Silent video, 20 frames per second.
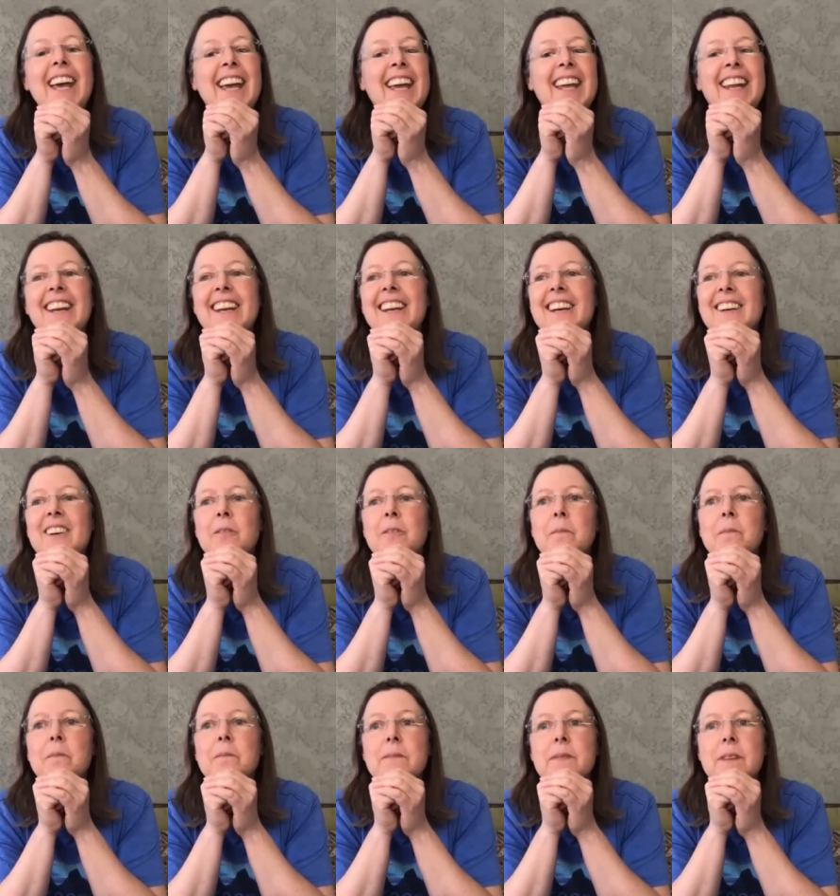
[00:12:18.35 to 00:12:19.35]
And
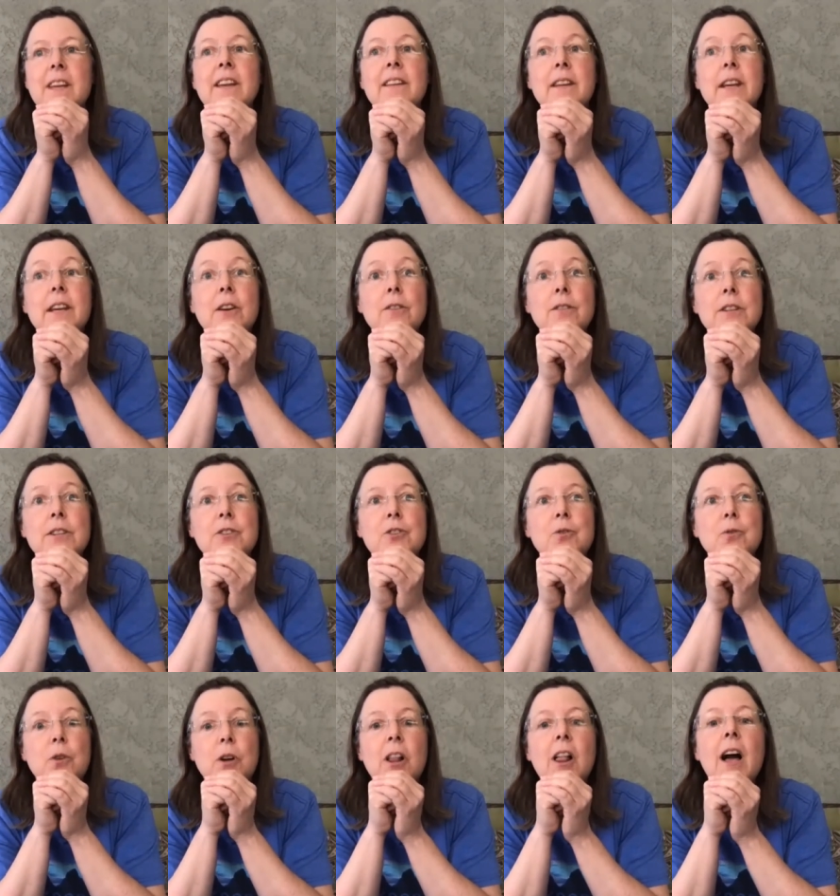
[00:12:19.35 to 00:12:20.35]
yeah, they
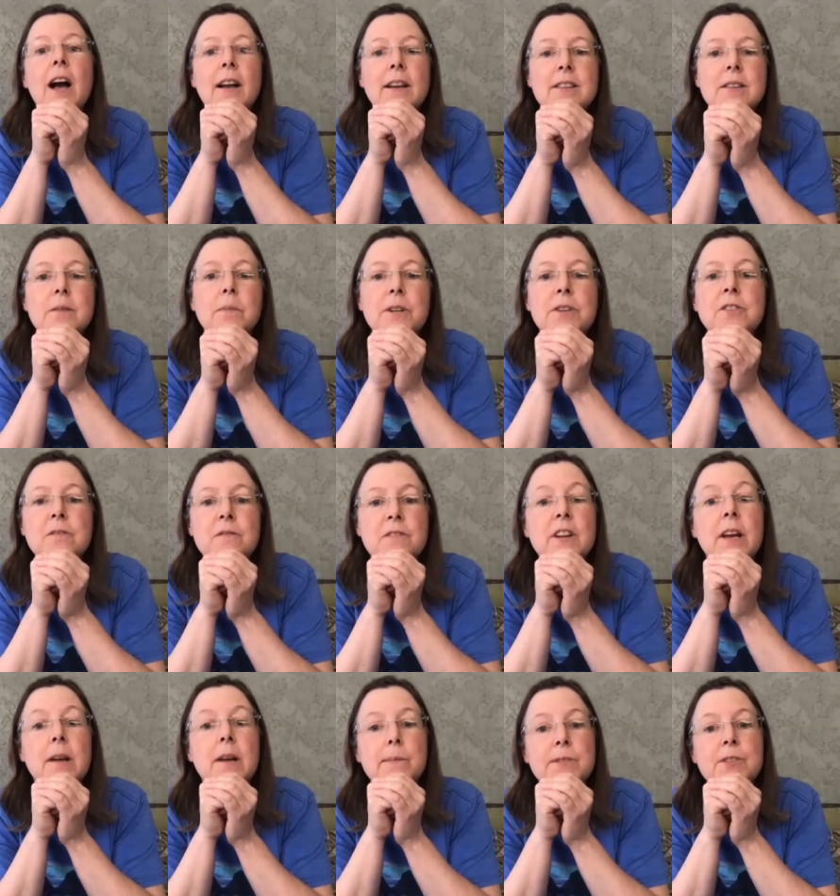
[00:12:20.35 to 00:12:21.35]
shoot clocks a bunch of
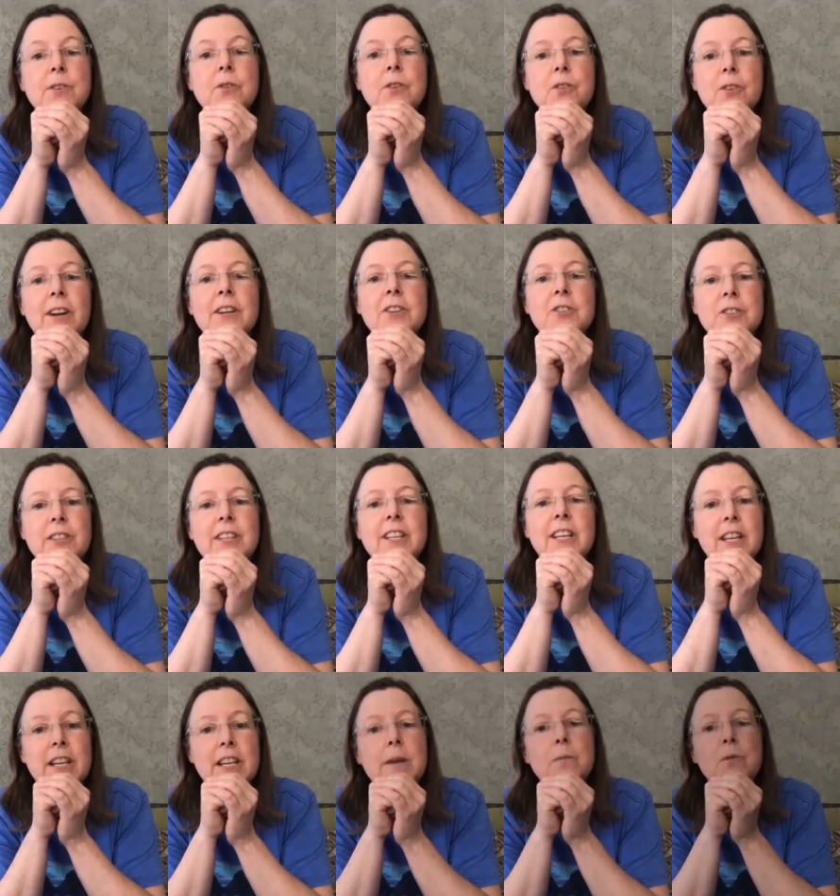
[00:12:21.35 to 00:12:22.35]
times so you actually
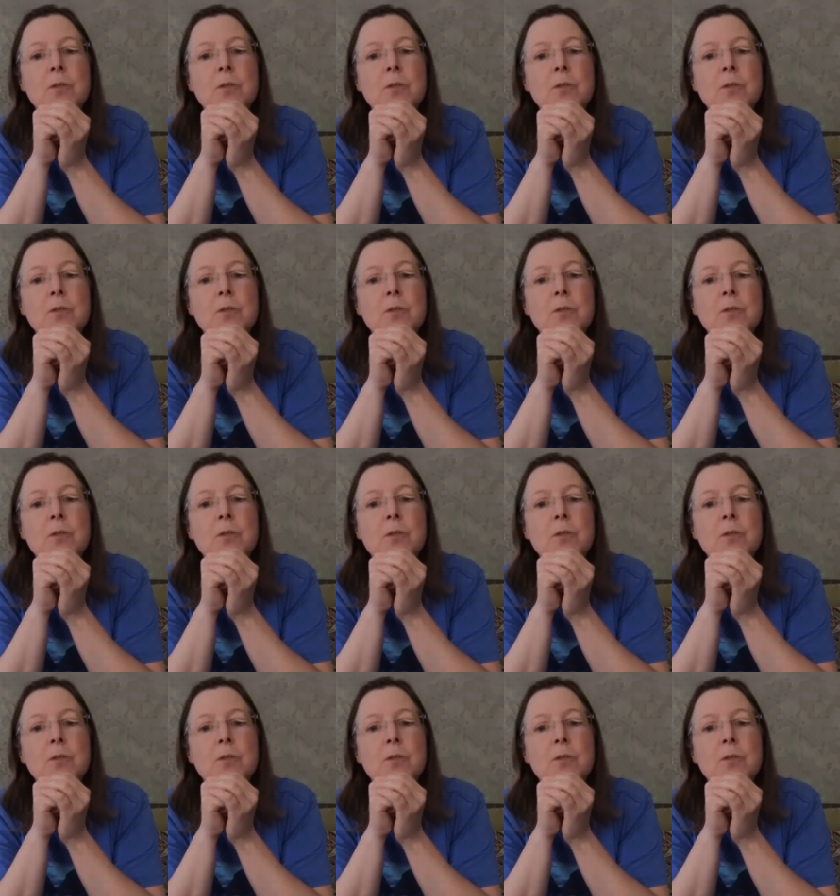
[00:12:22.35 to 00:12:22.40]
can keep